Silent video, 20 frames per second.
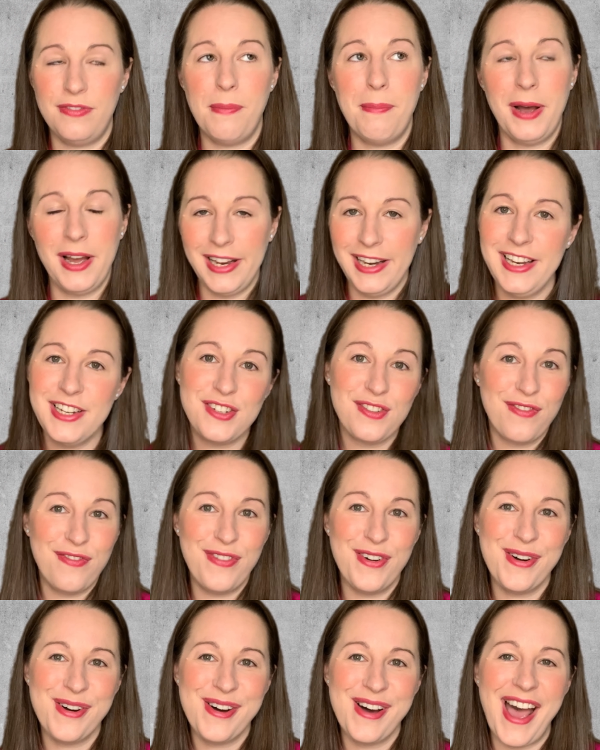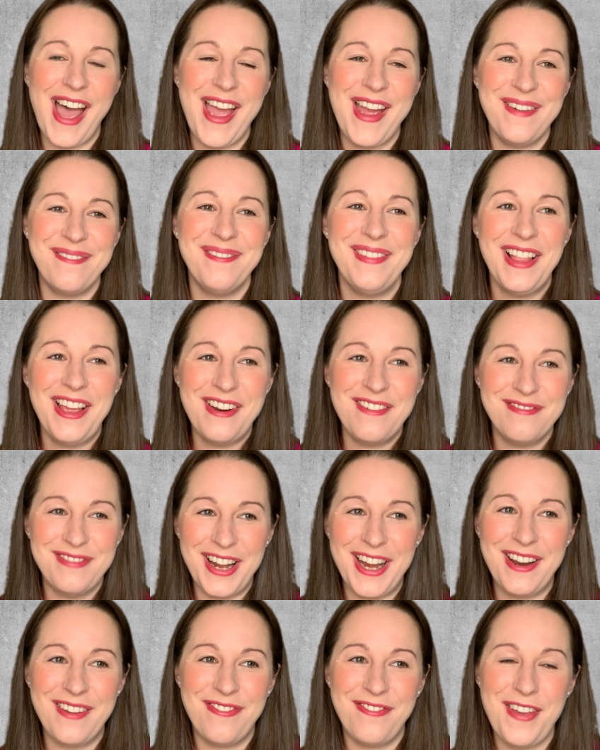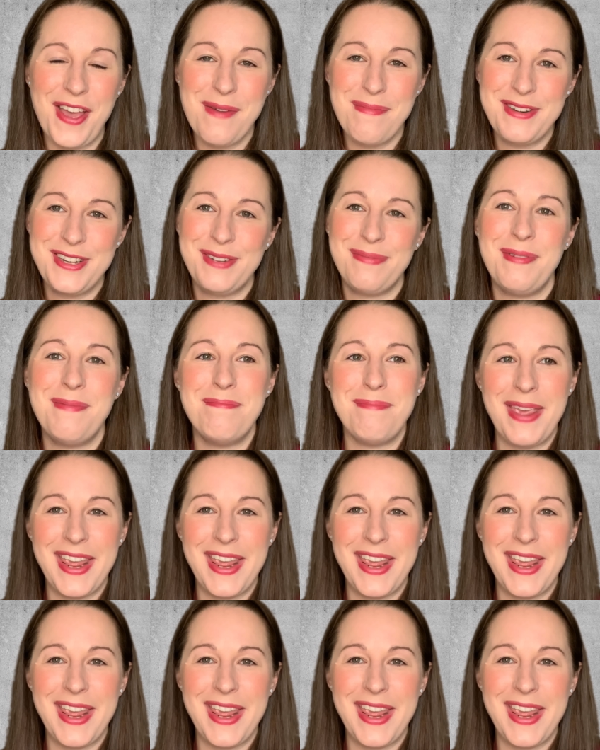mileage for refurbishment